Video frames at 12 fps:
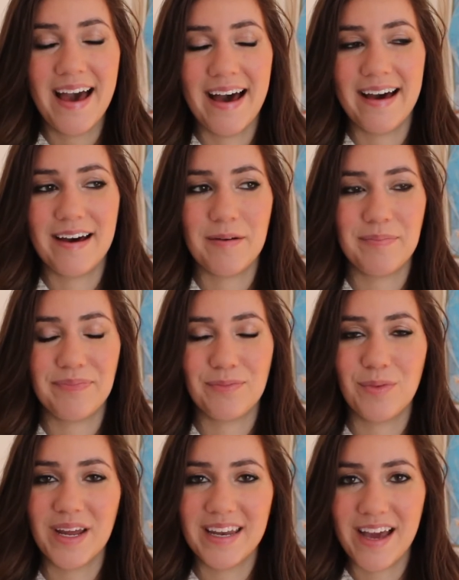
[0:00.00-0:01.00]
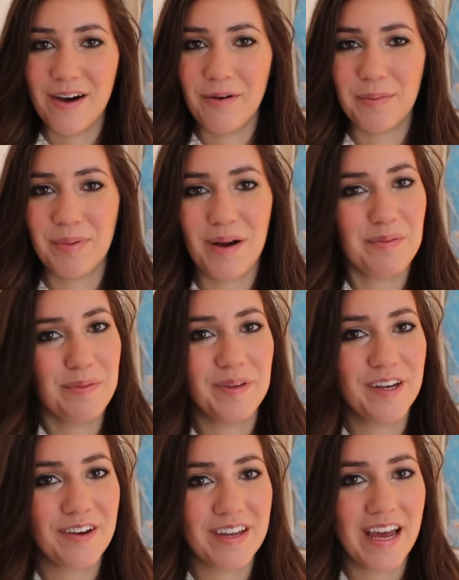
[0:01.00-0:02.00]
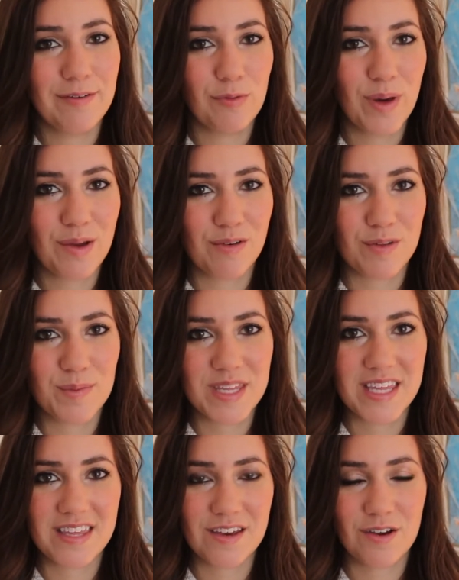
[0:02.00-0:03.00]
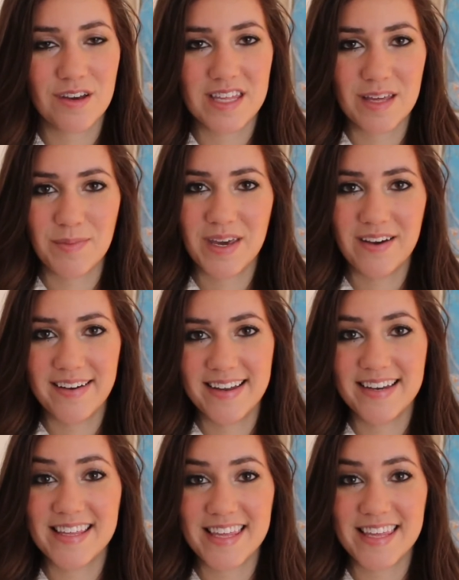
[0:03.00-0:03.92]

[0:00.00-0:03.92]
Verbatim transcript: Um, right now, I'm probably not gonna have a white Christmas this year because I'm here in